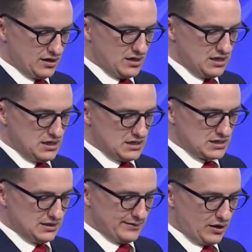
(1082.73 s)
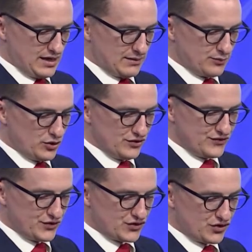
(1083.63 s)
here. So let me go ahead and pull it
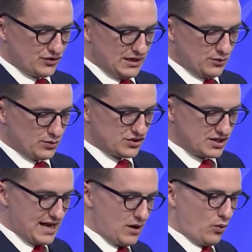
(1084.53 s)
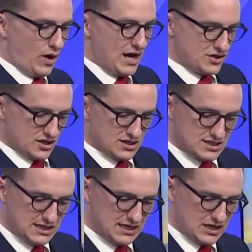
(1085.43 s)
full screen, and we'll just kind of watch and
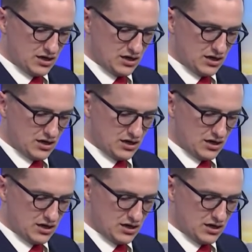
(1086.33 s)
see